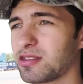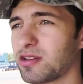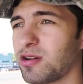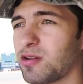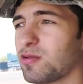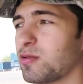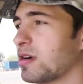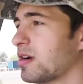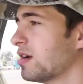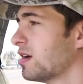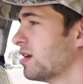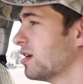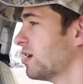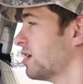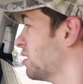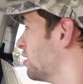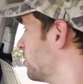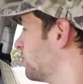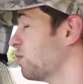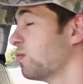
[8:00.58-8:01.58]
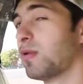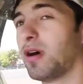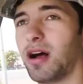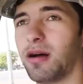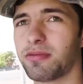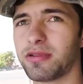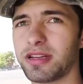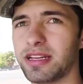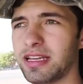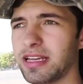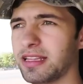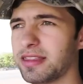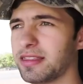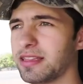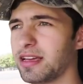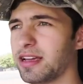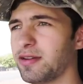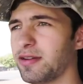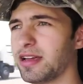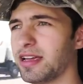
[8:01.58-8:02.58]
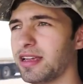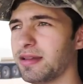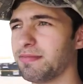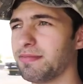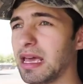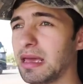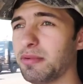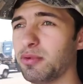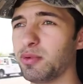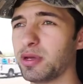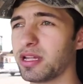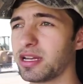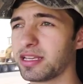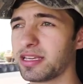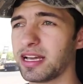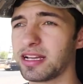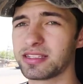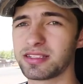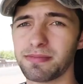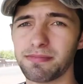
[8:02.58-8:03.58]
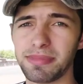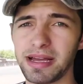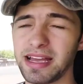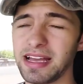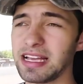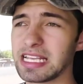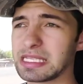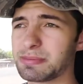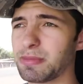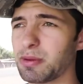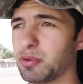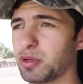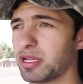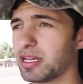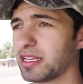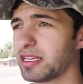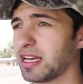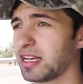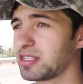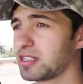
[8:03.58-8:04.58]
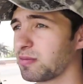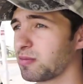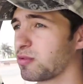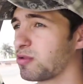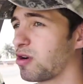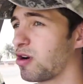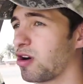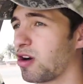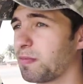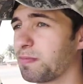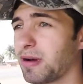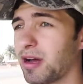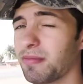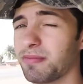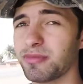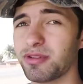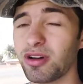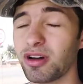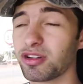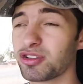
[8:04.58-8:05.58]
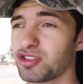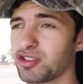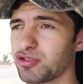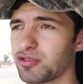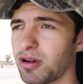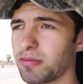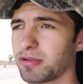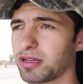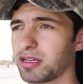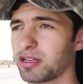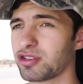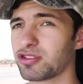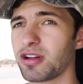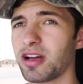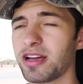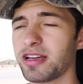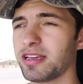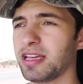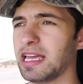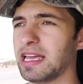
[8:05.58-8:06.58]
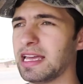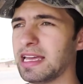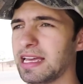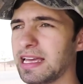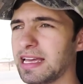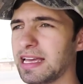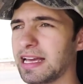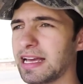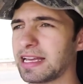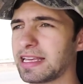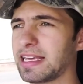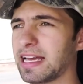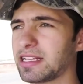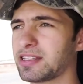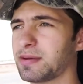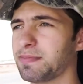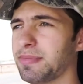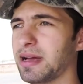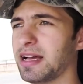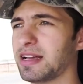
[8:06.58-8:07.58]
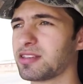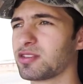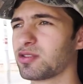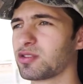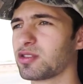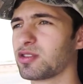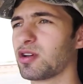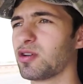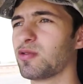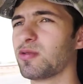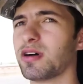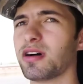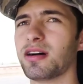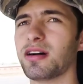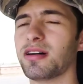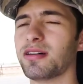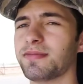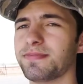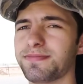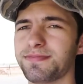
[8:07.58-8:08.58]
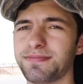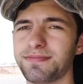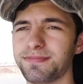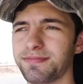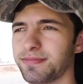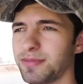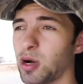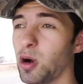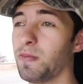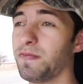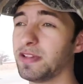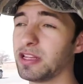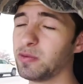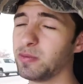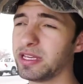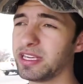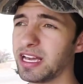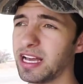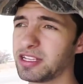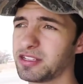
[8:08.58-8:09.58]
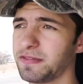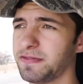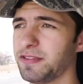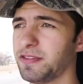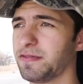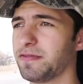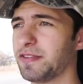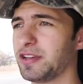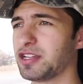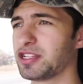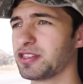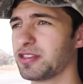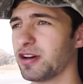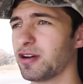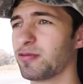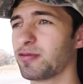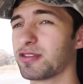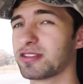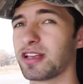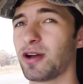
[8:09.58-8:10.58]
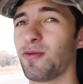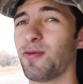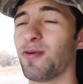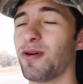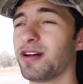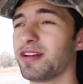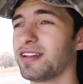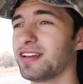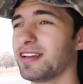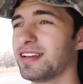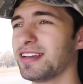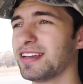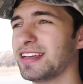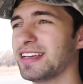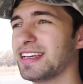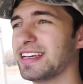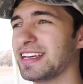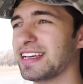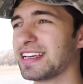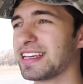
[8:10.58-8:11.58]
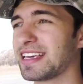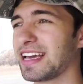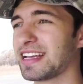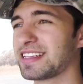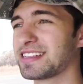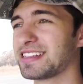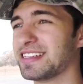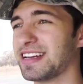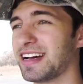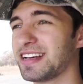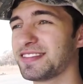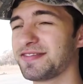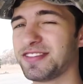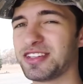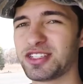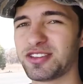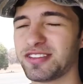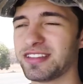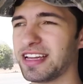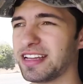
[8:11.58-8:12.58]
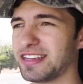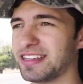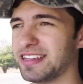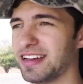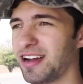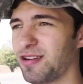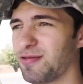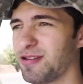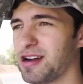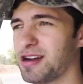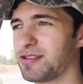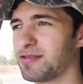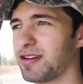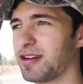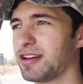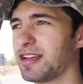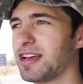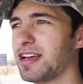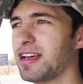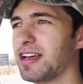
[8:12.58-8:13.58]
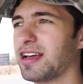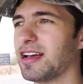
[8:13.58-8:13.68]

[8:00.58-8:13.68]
So I'm gonna head there, and maybe we're gonna catch some bass. Maybe we're gonna catch some carp. I'm not sure. I'm gonna try and catch a bass or so. Um, Hopefully we catch a few fish though, because I wanna catch a nice fish on that D I Y rod.